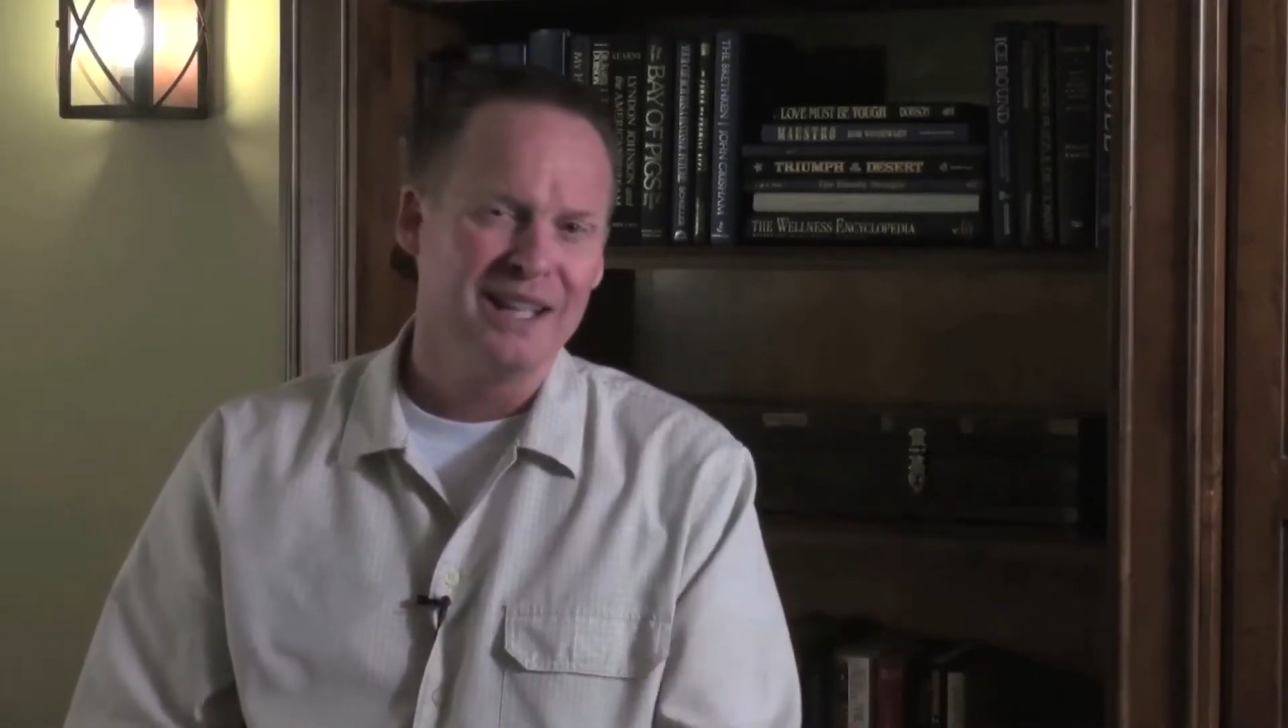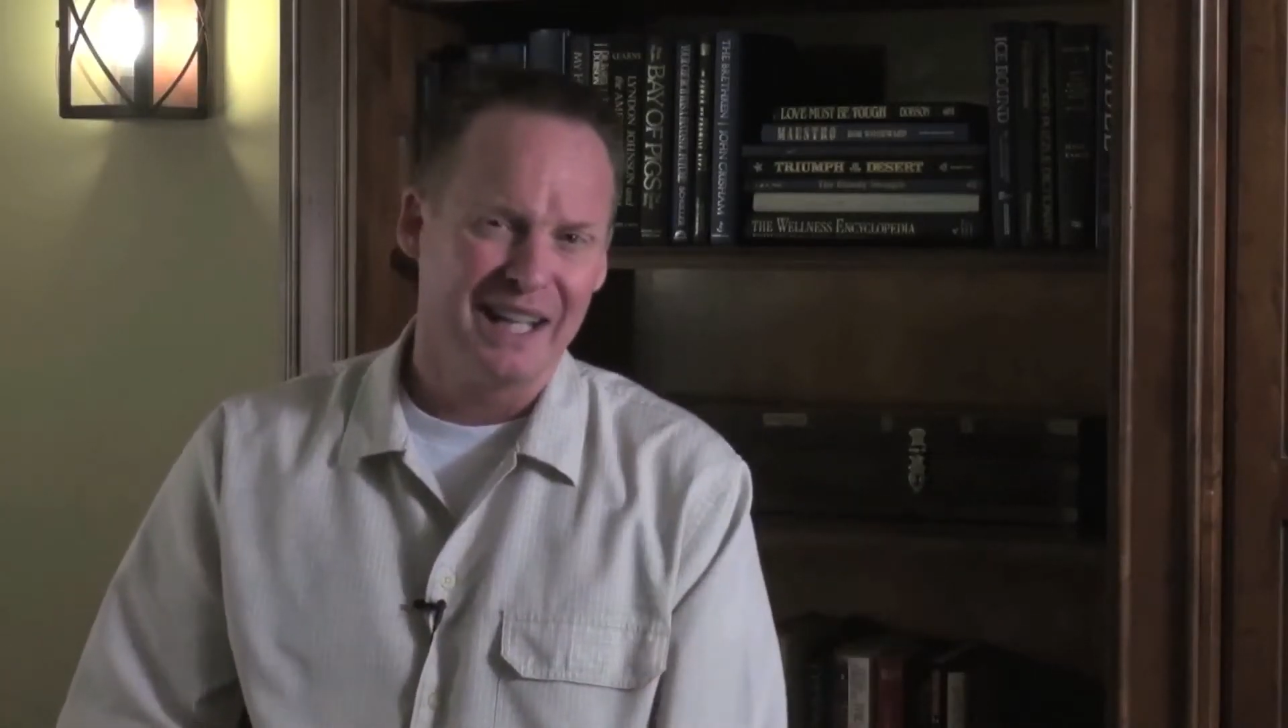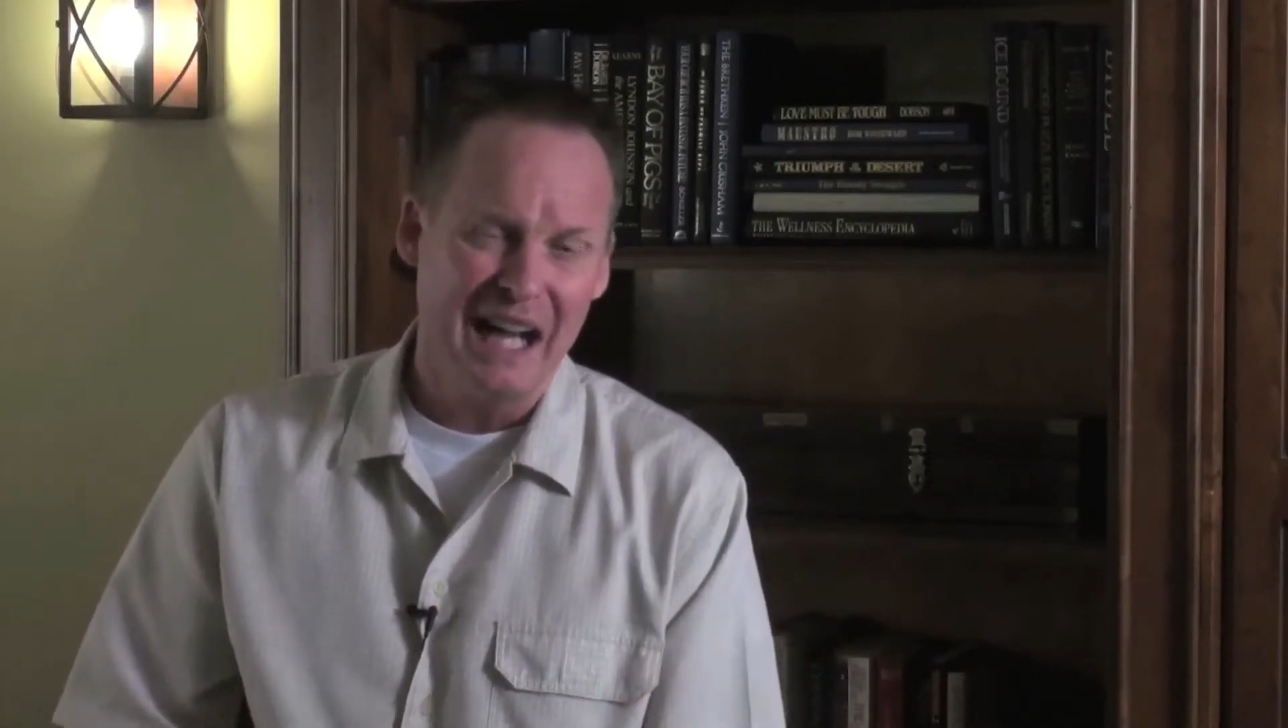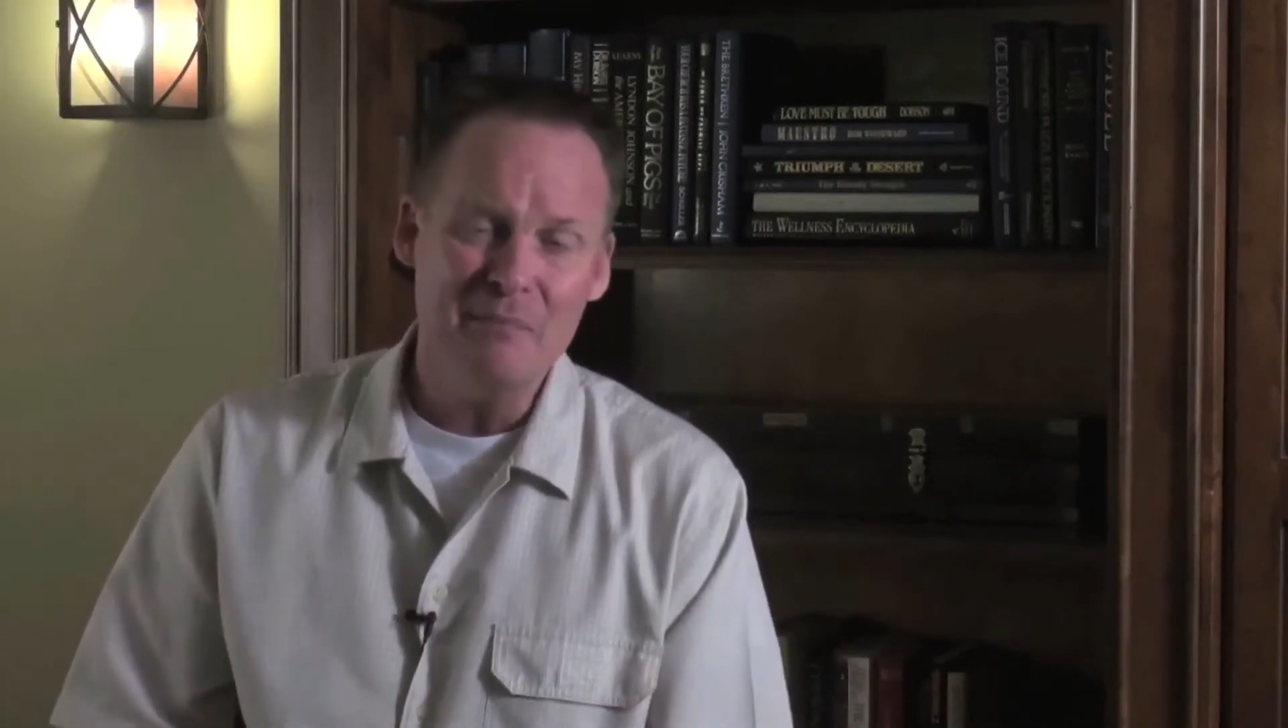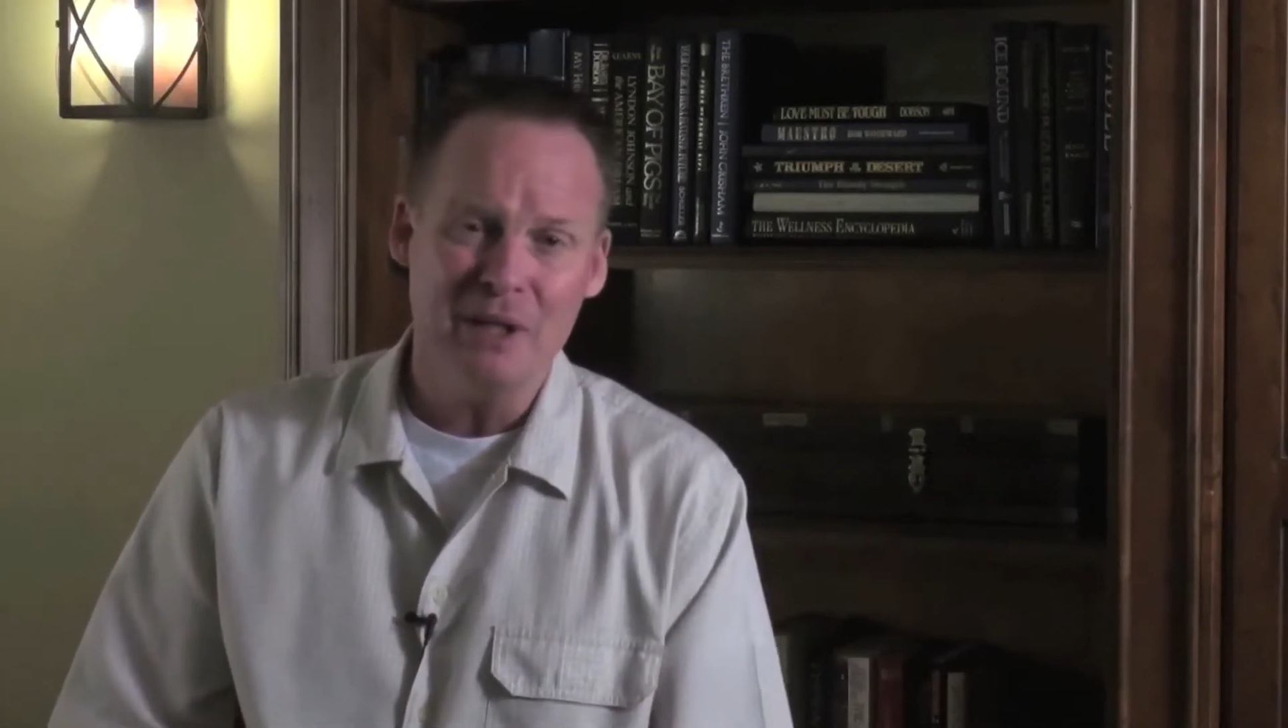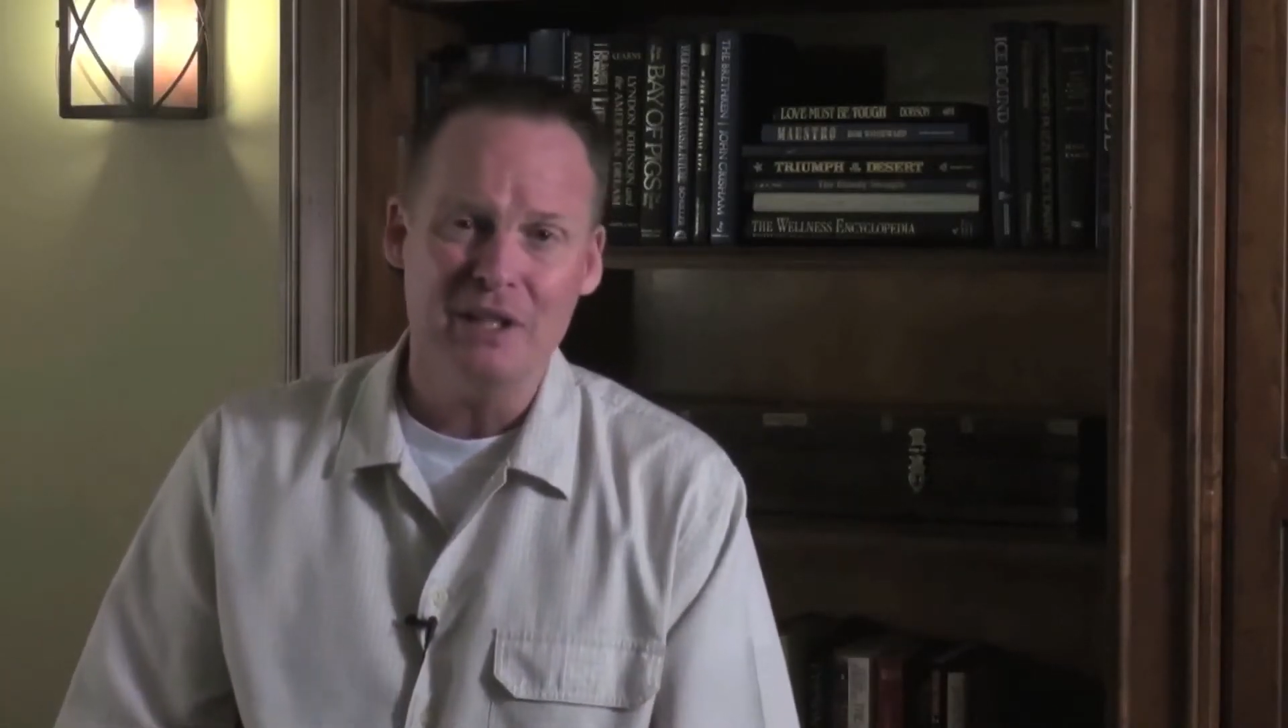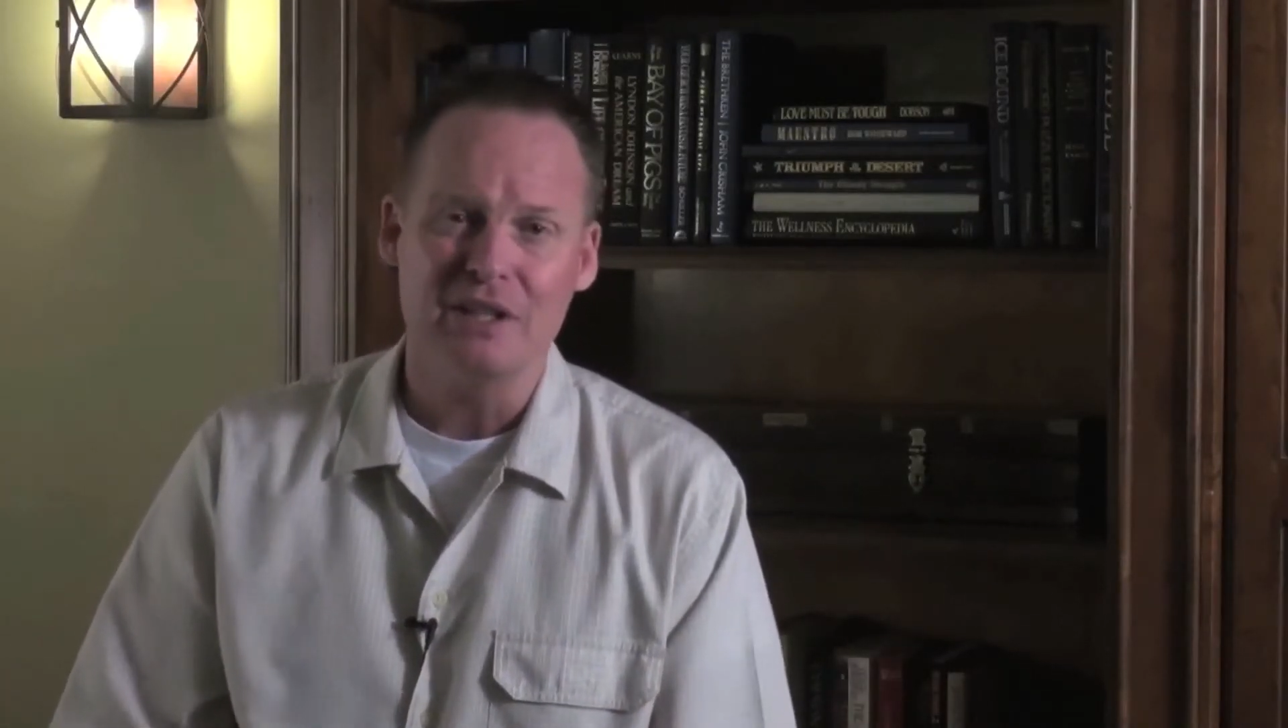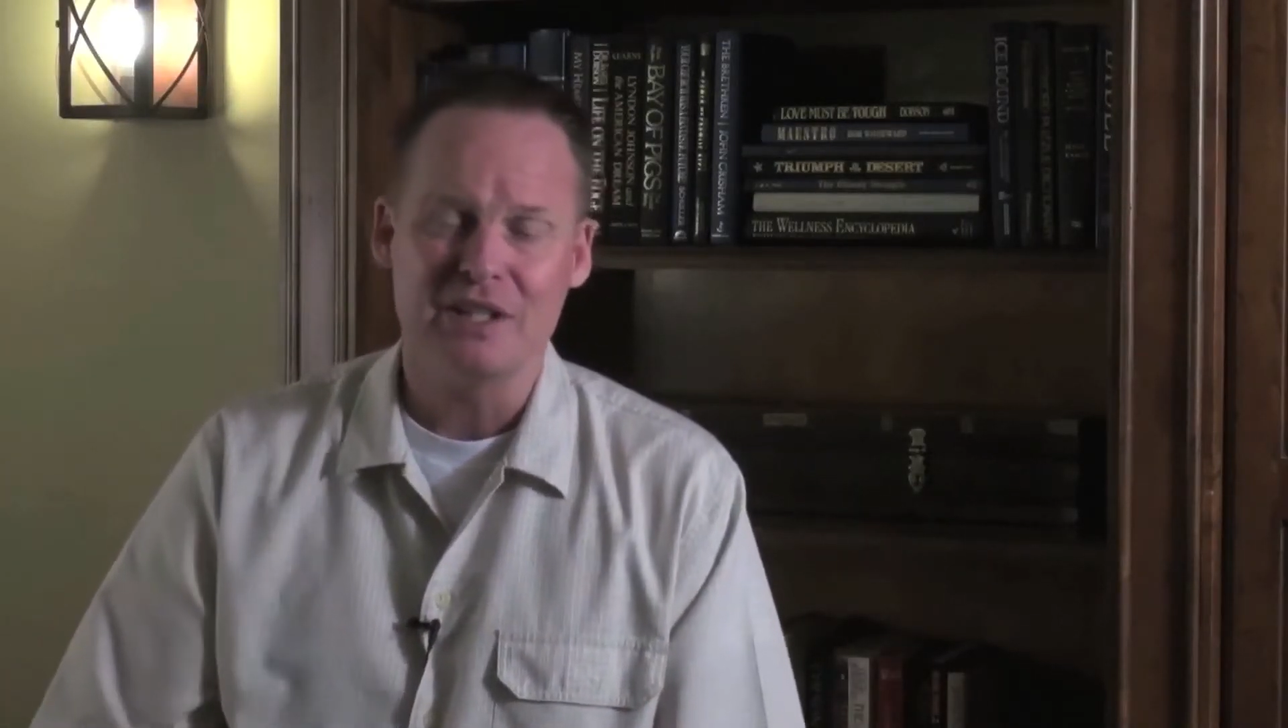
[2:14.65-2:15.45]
and I've been in